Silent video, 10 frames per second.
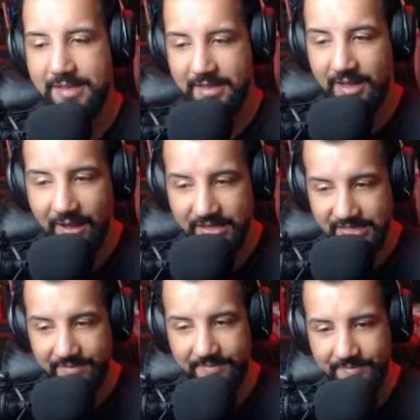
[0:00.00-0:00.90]

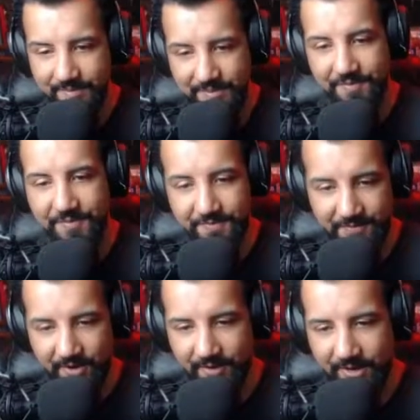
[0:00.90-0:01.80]
Awesome. I mean,
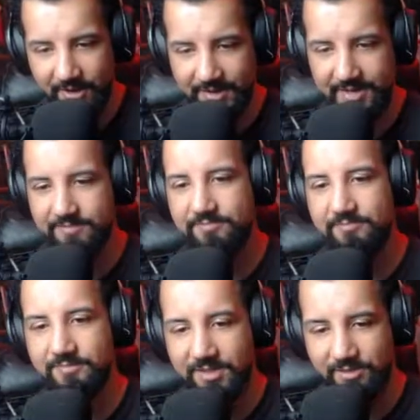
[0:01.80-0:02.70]
Fury and all that
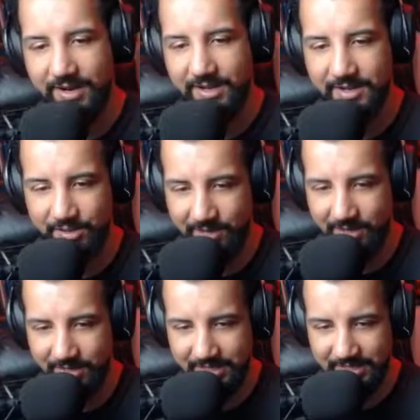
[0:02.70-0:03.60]
is great as well.
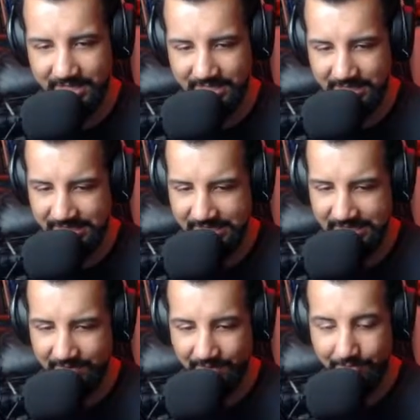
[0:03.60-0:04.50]
You see it does
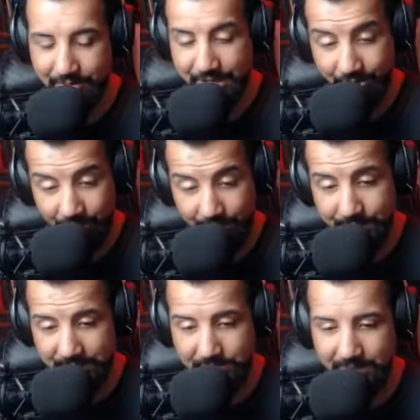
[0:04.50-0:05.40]
plus
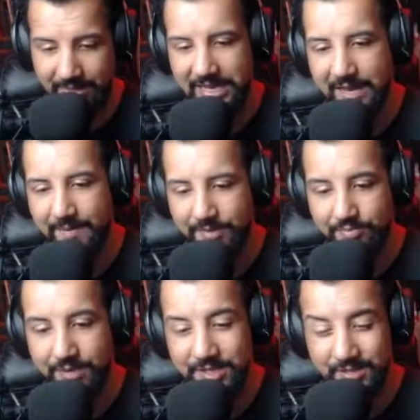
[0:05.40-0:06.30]
30% melee damage,
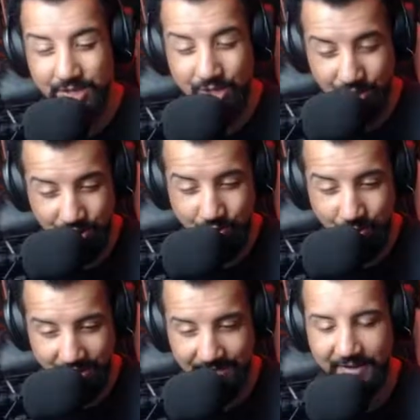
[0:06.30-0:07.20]
plus
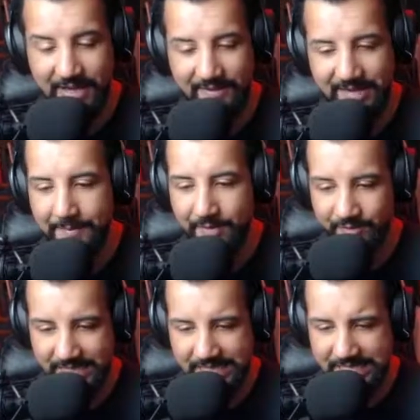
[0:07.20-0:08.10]
25 damage
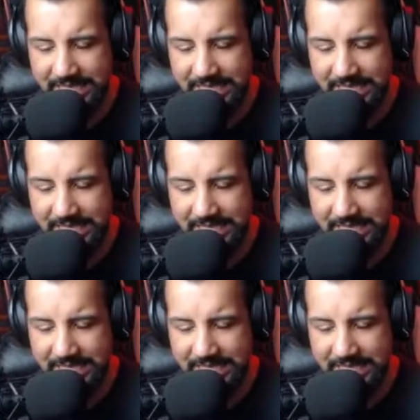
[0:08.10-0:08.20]
resist.